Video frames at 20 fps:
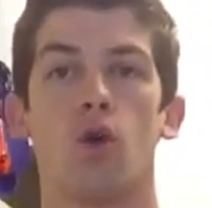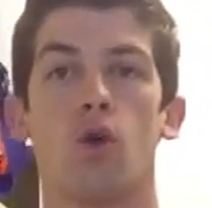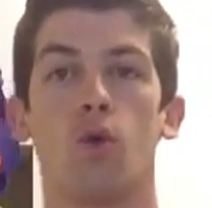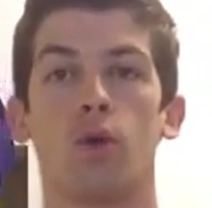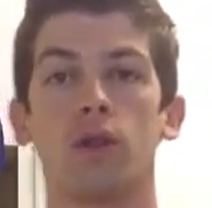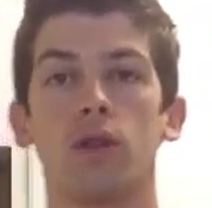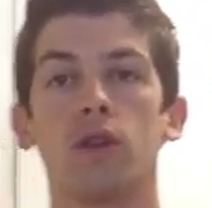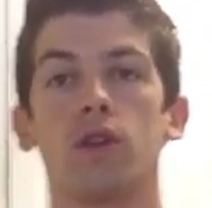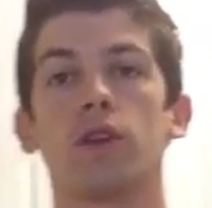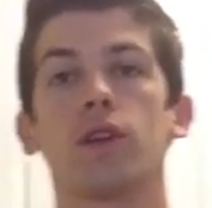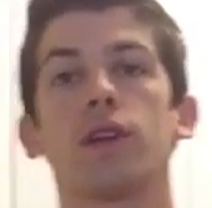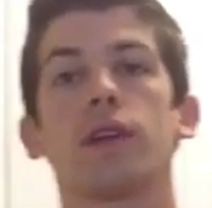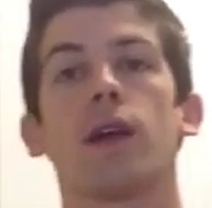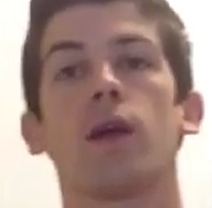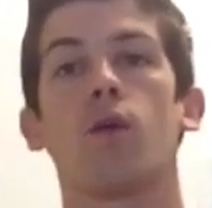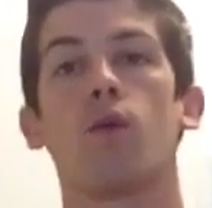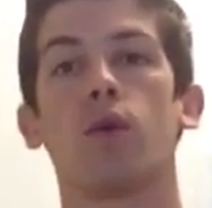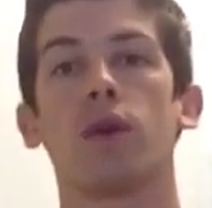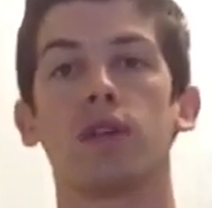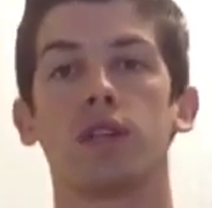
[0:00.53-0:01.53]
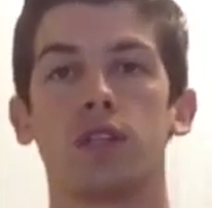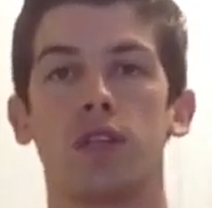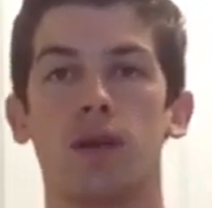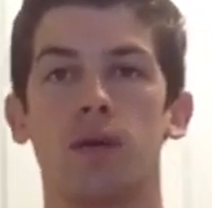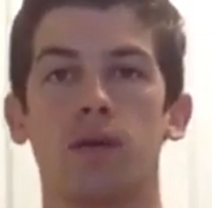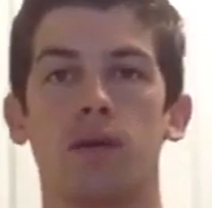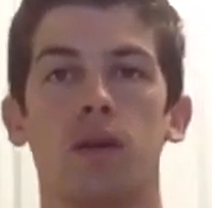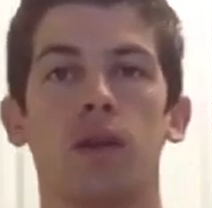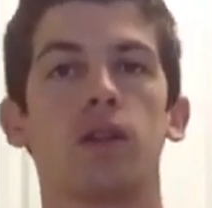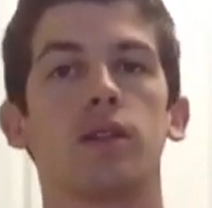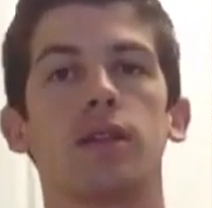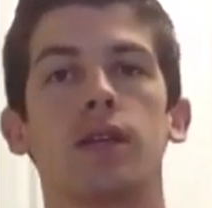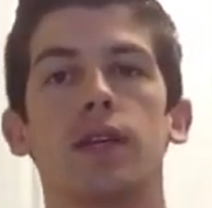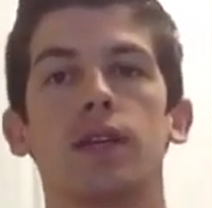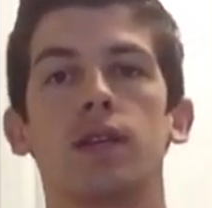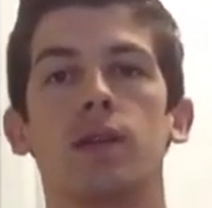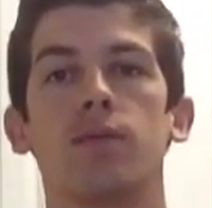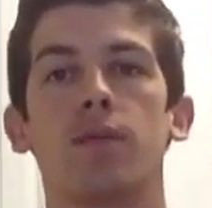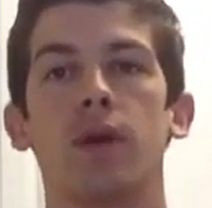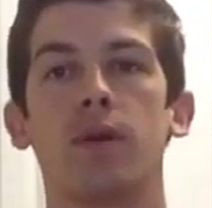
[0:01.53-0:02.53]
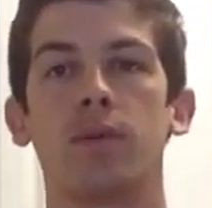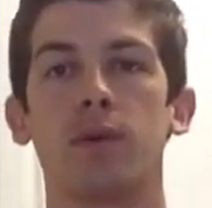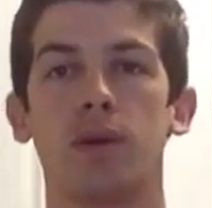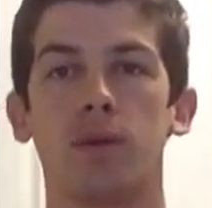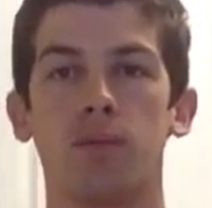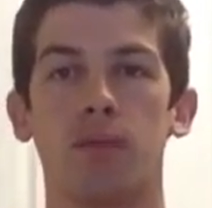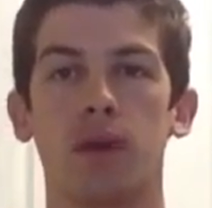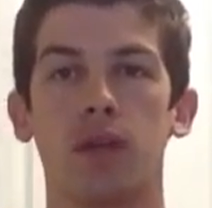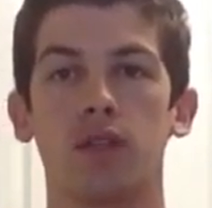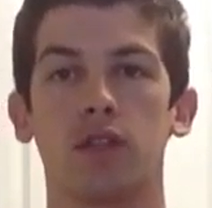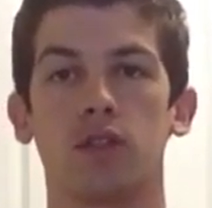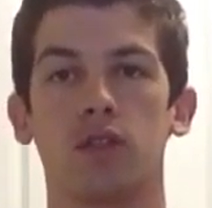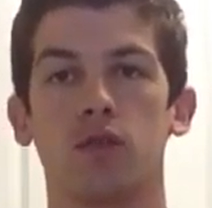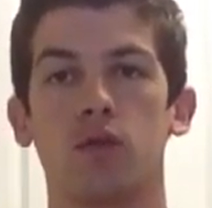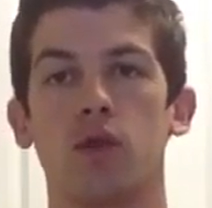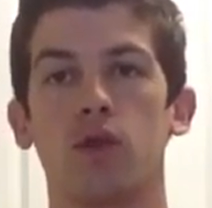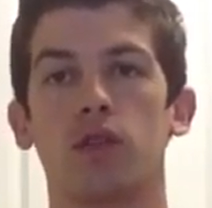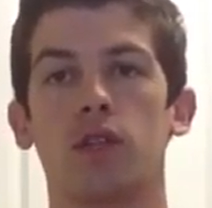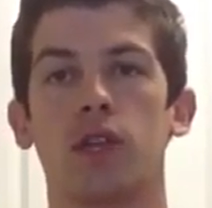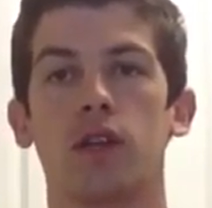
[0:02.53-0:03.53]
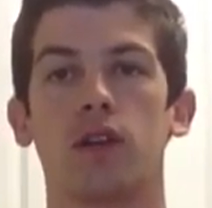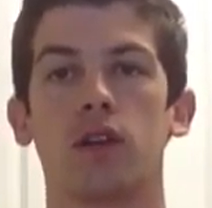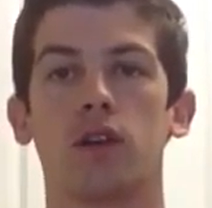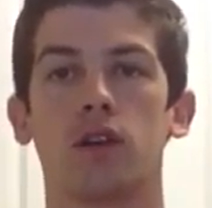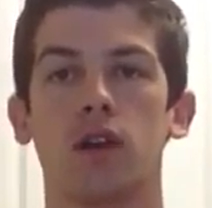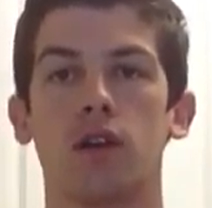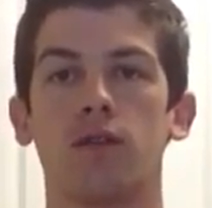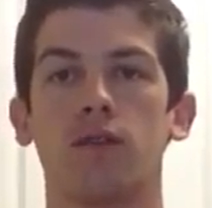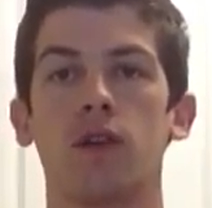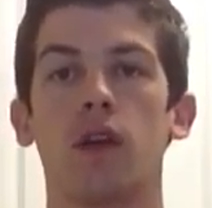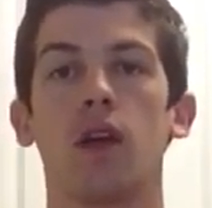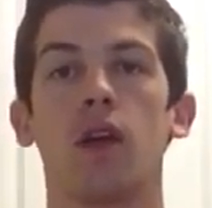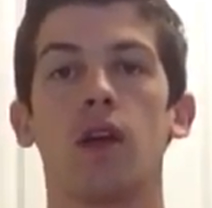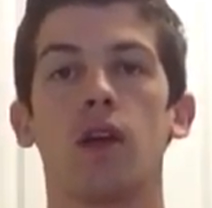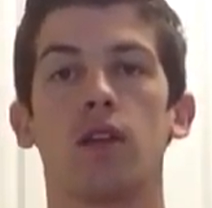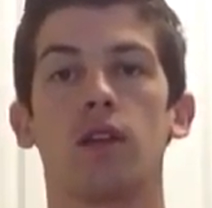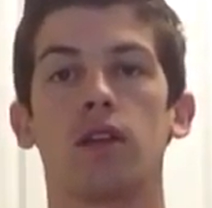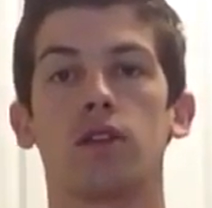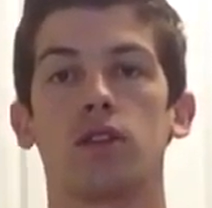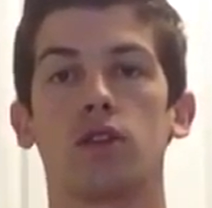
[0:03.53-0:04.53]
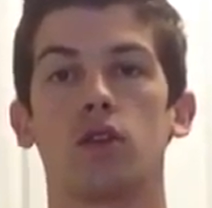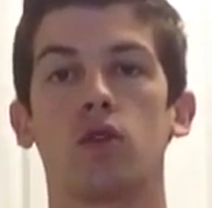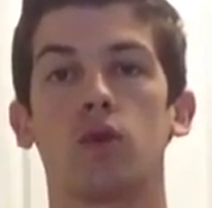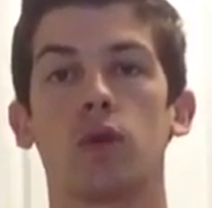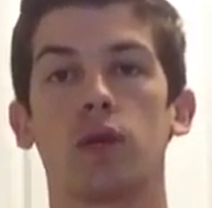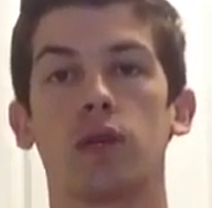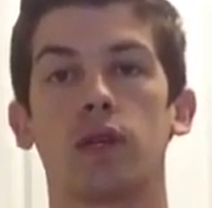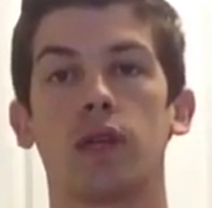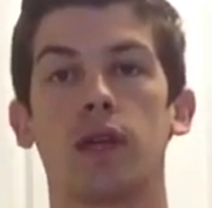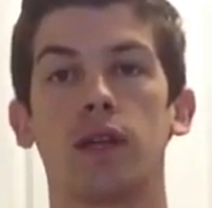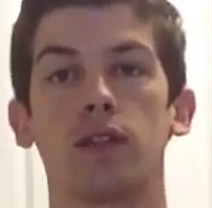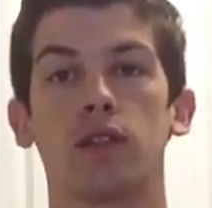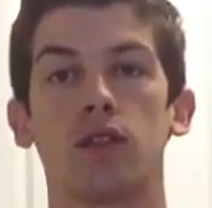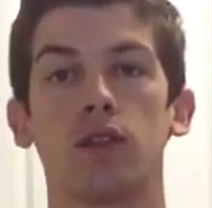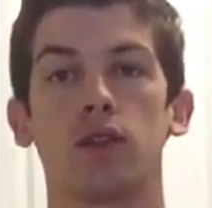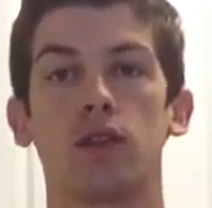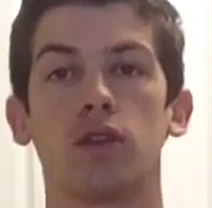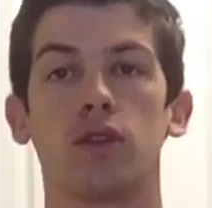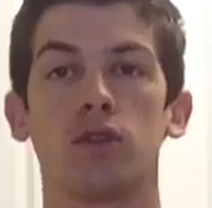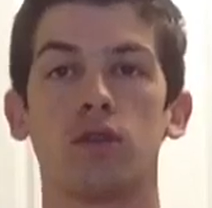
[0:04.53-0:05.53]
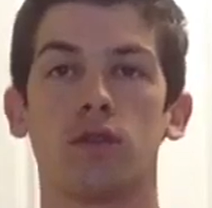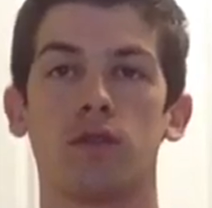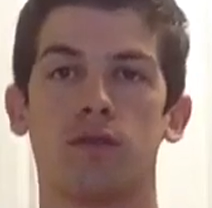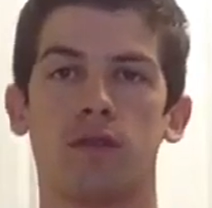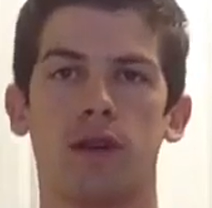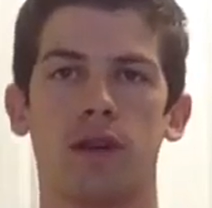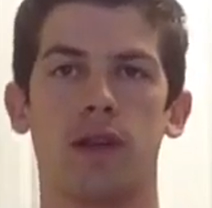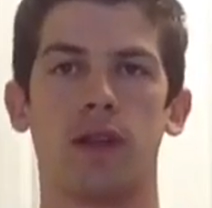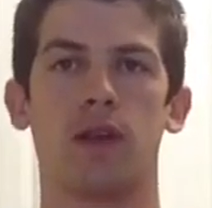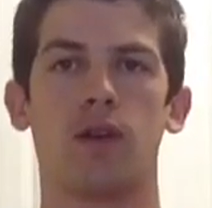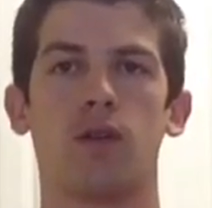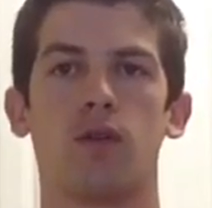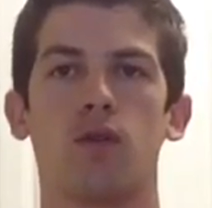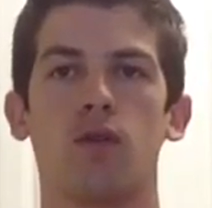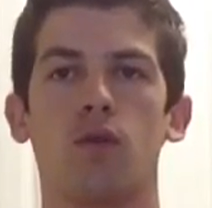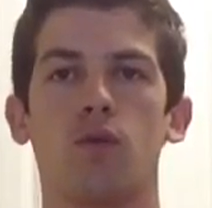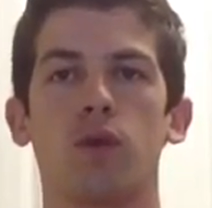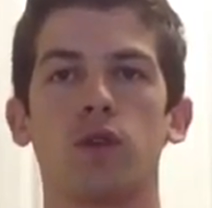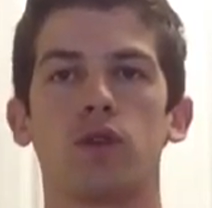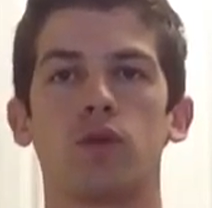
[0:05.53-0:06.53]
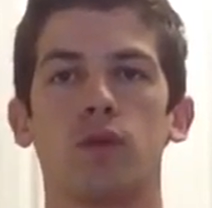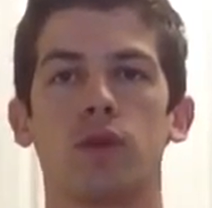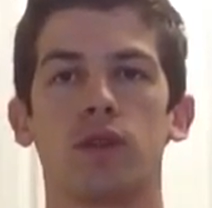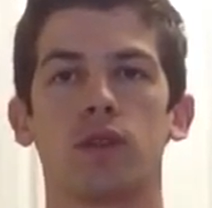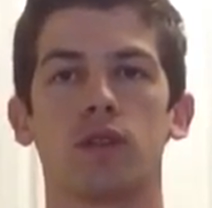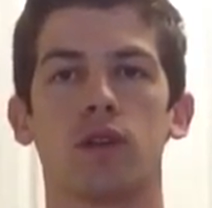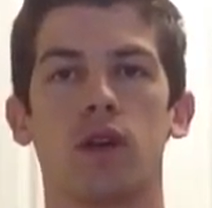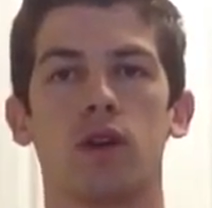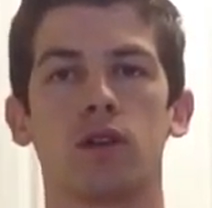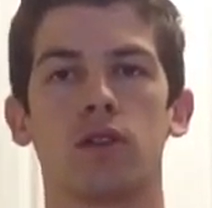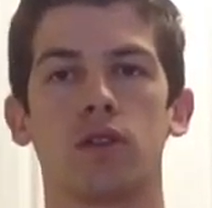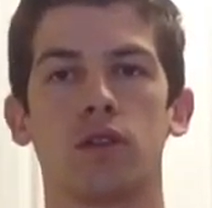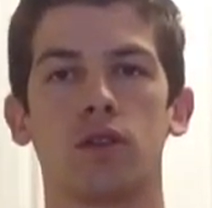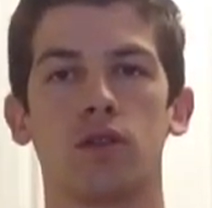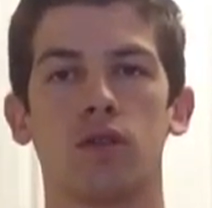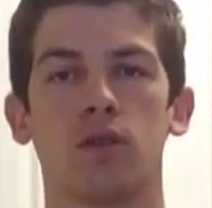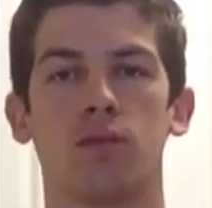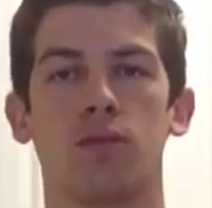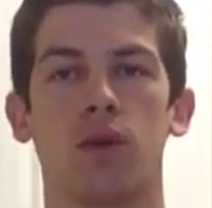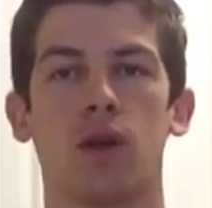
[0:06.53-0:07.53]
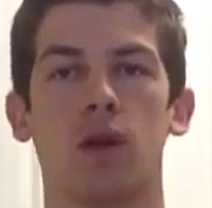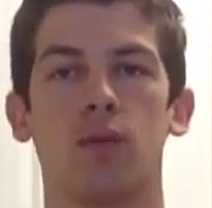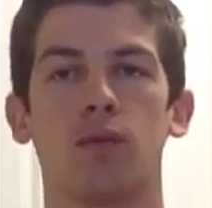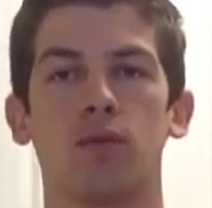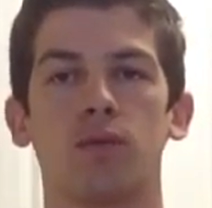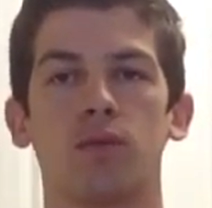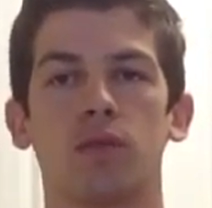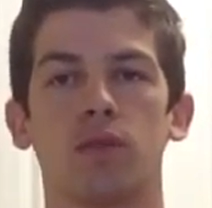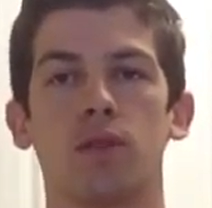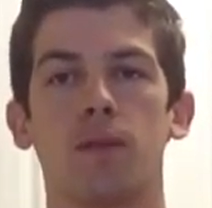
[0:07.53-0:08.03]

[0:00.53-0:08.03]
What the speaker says: When looking at which tendon may be impinged to the rotator cuff, there's a quick test you can do to find out which one is causing you the problem.